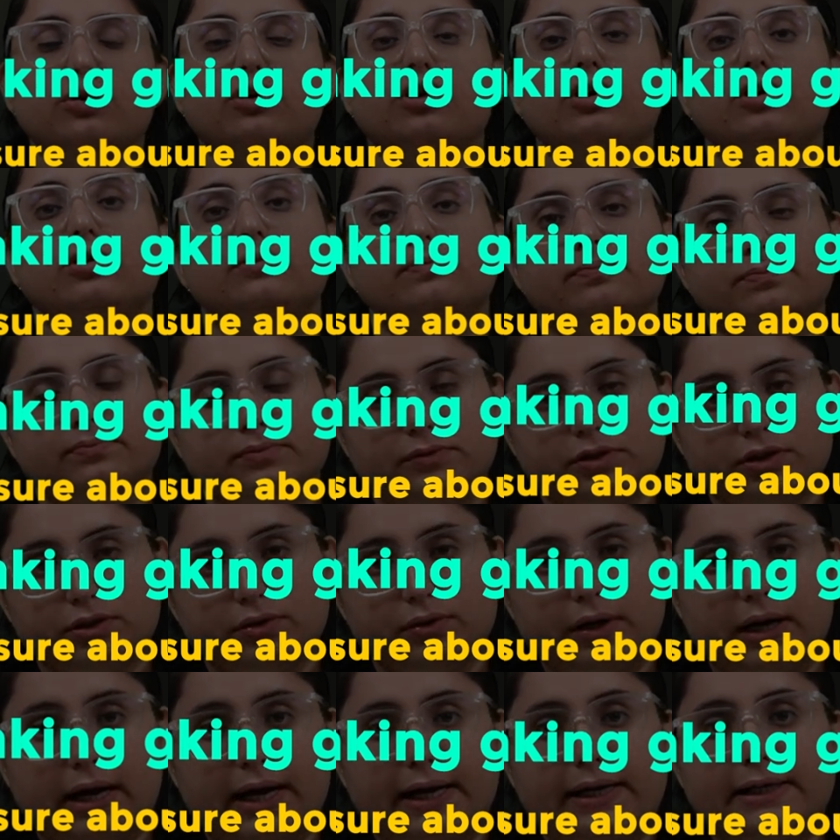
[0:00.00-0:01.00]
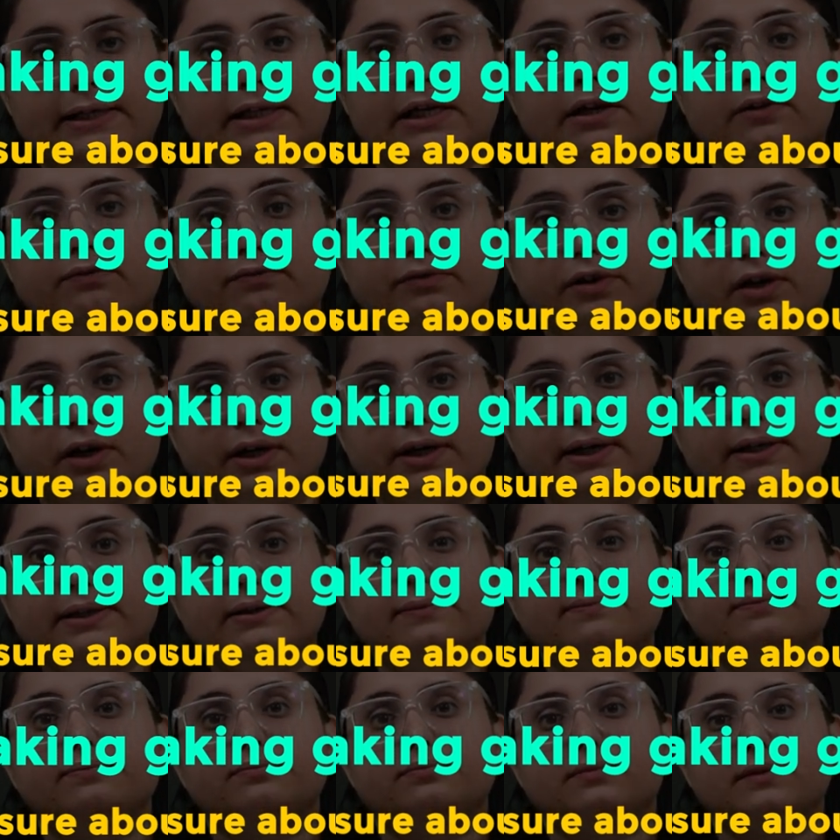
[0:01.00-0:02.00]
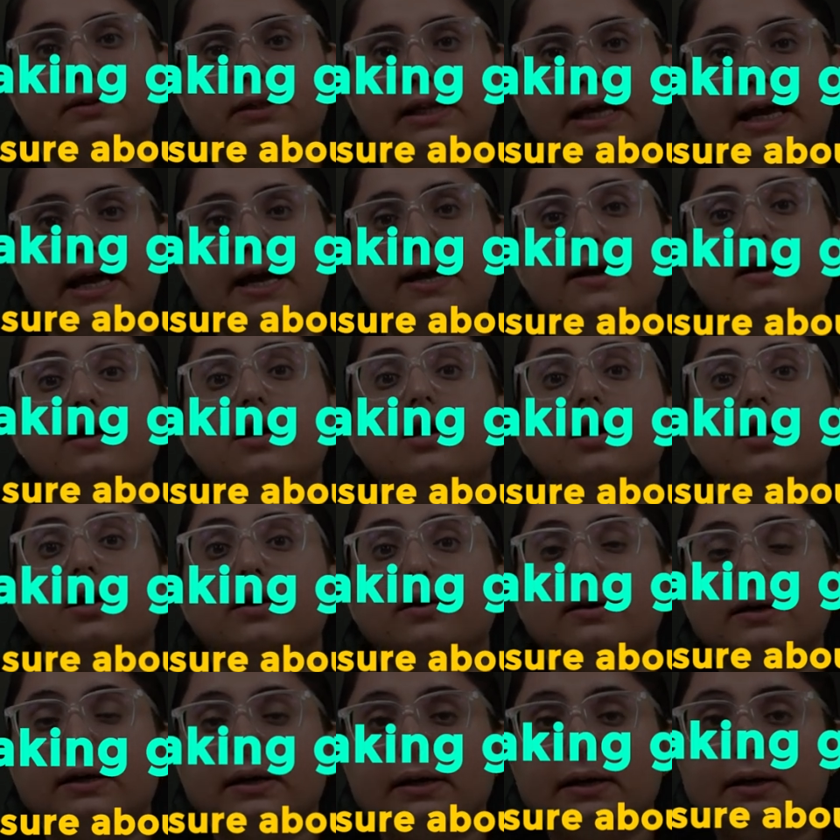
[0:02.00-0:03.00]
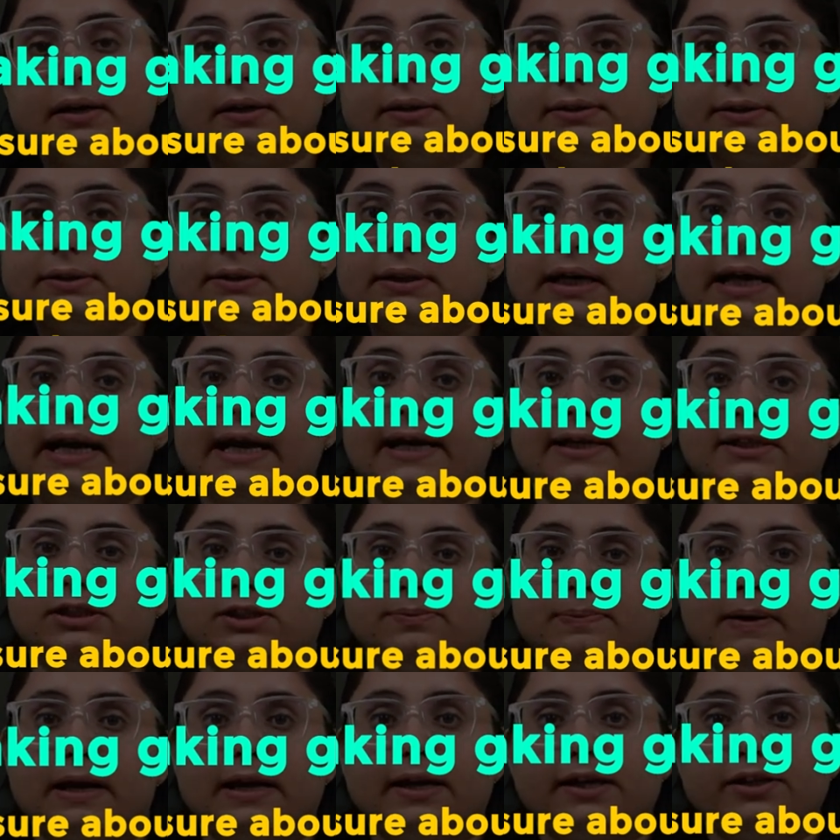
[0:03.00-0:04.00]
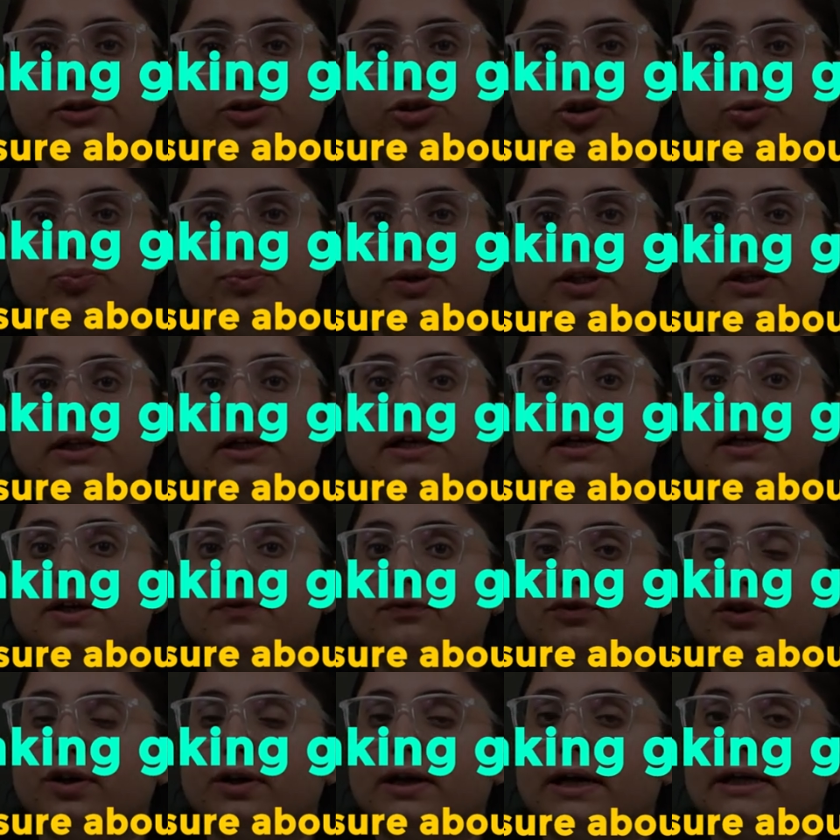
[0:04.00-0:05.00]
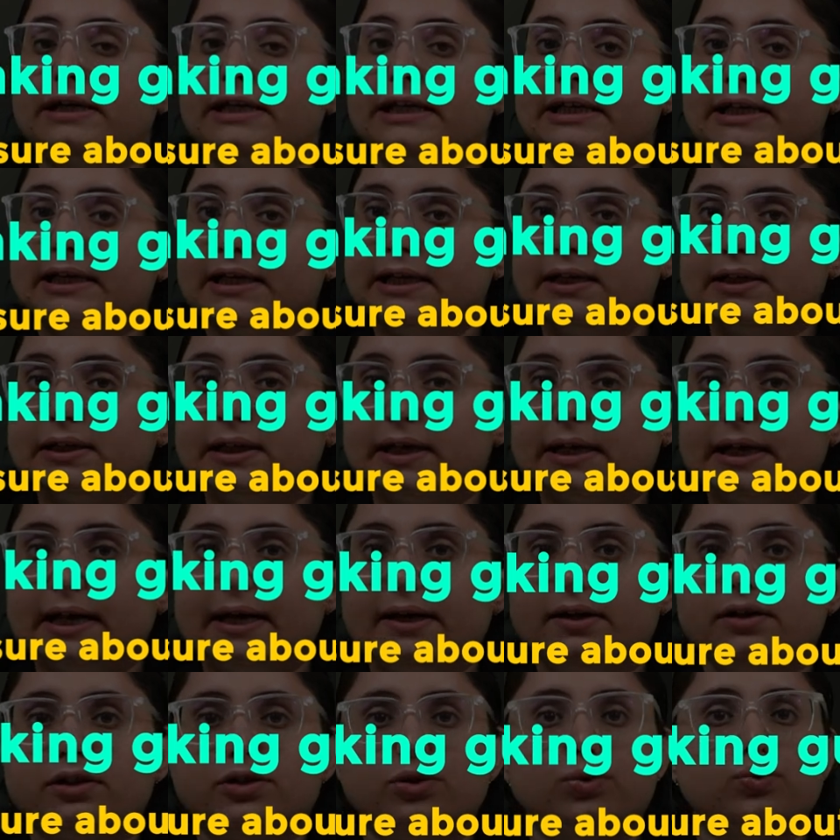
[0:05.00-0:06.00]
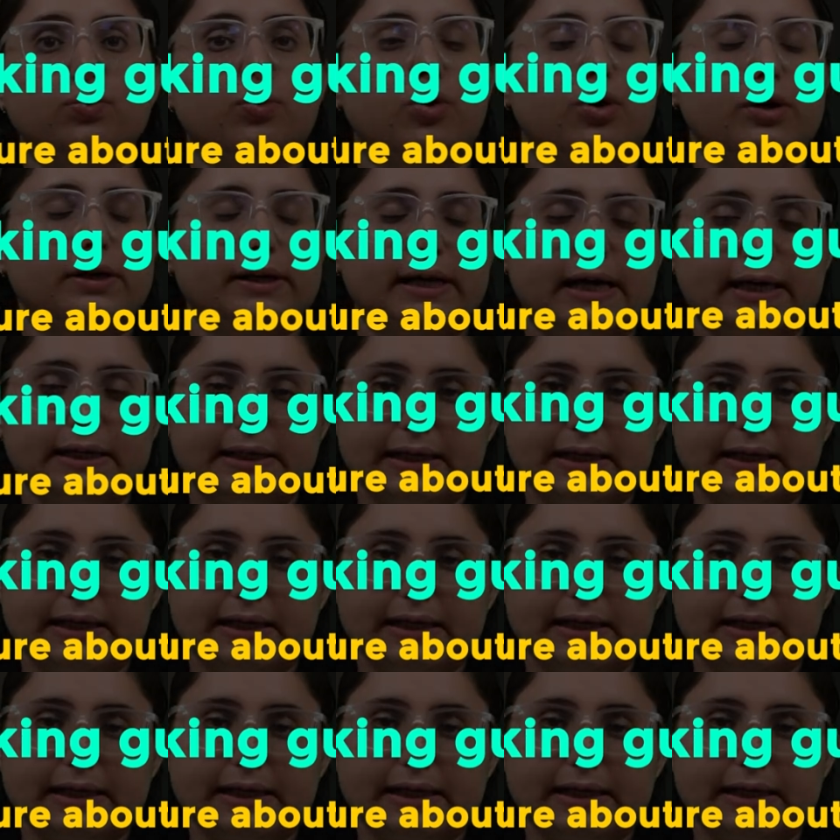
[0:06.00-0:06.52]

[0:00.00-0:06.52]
sure you write a word there. Correct spelling should be there. If you are writing incorrect, you won't